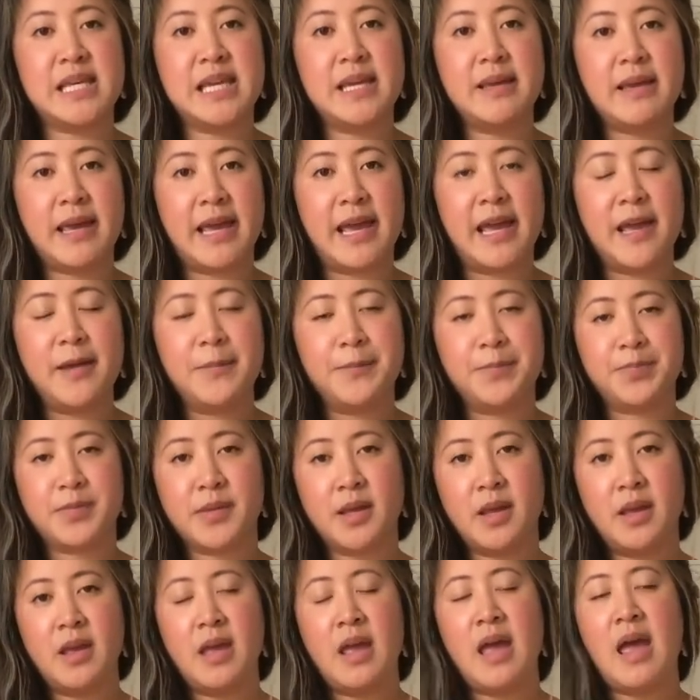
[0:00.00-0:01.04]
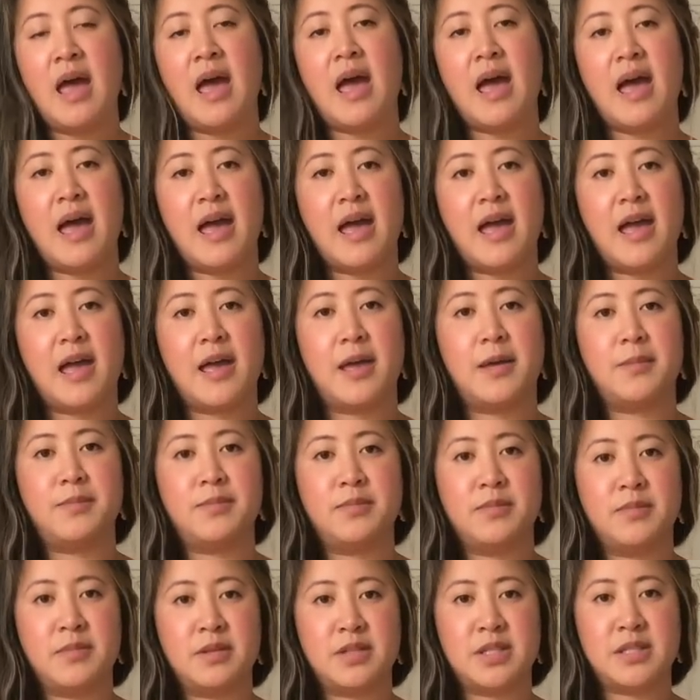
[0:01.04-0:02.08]
it here,
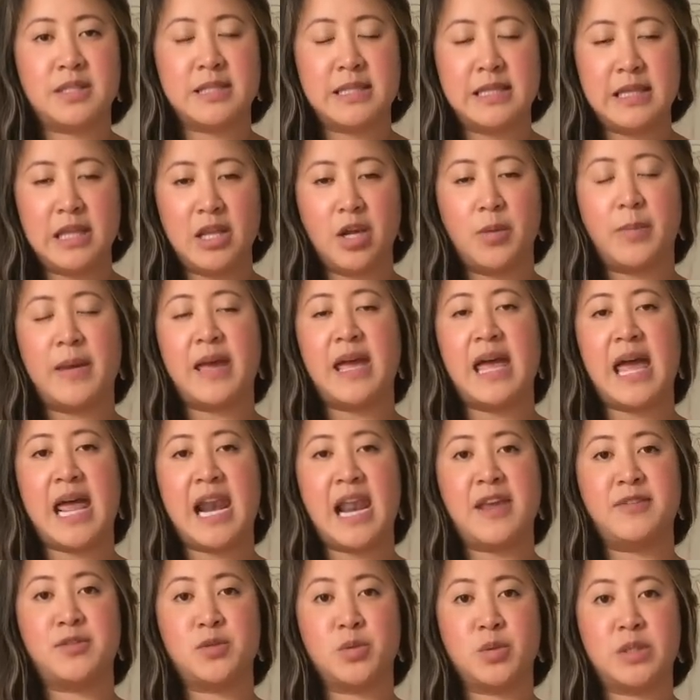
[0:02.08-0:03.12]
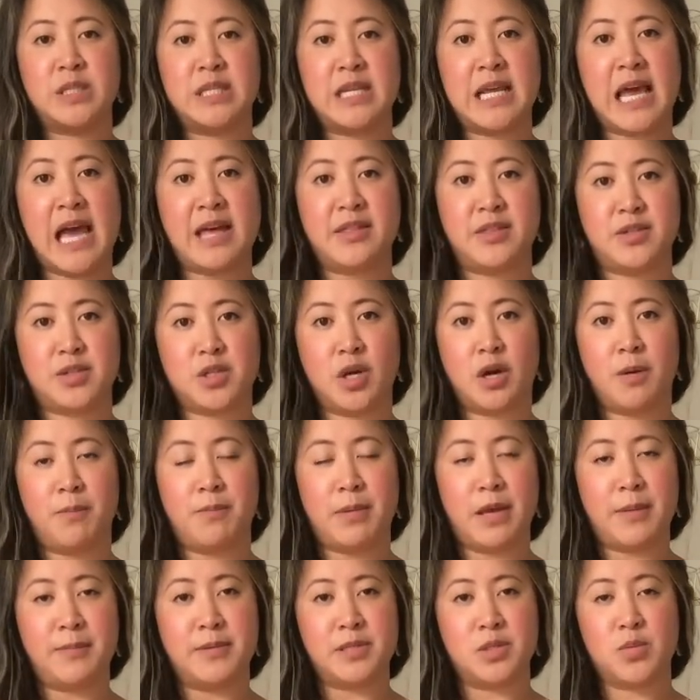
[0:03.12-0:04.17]
just a little bit, and I shortened it at the top
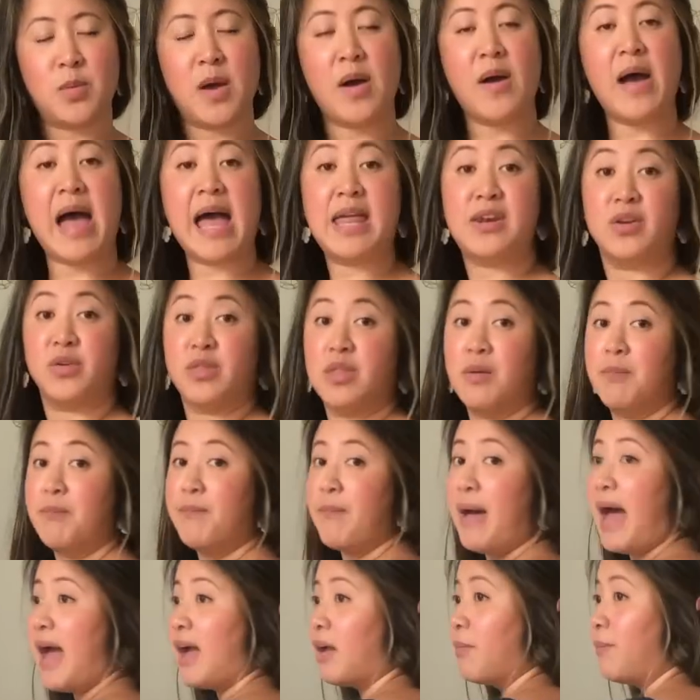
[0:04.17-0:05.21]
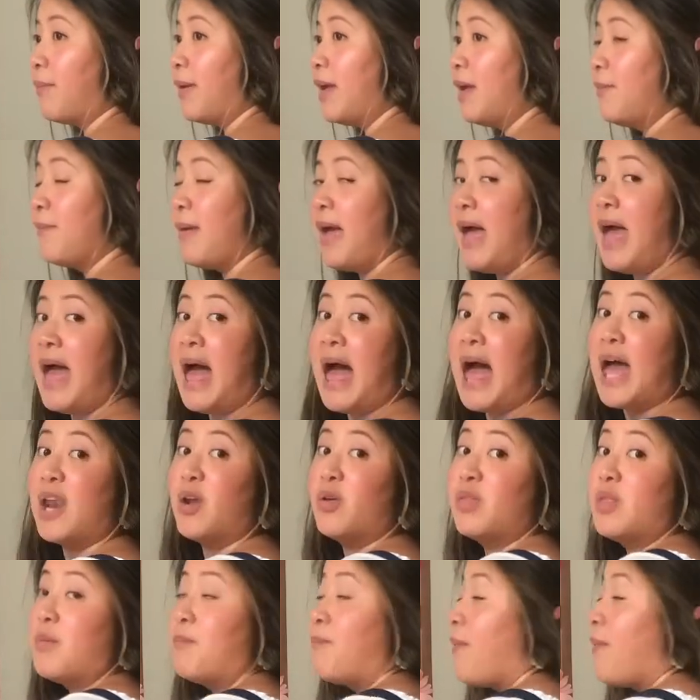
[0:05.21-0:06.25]
bib as well and on the back bib, and on the